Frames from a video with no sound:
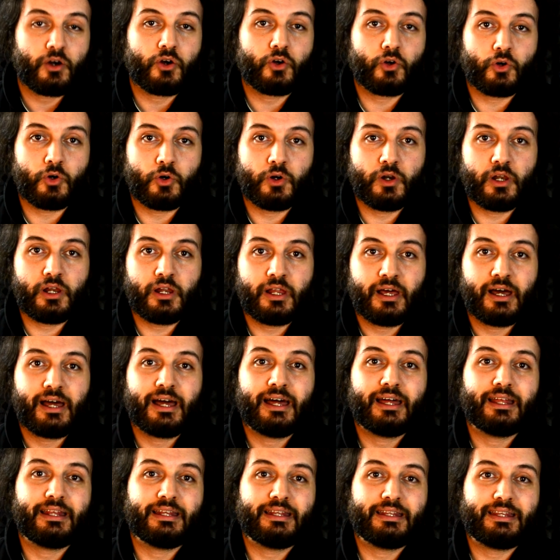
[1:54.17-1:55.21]

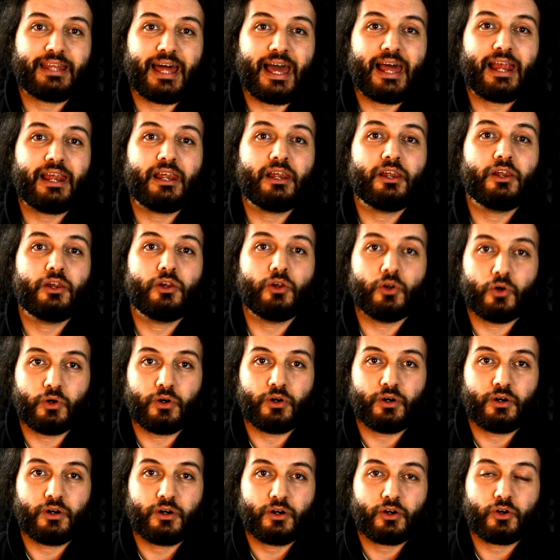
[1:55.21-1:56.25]

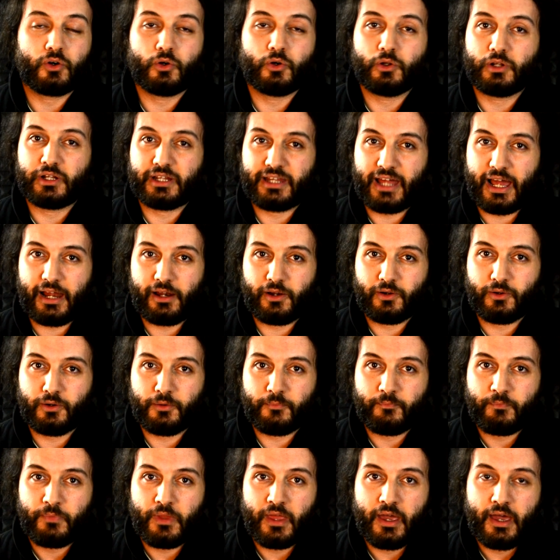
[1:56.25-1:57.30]
Coltello. Coltello.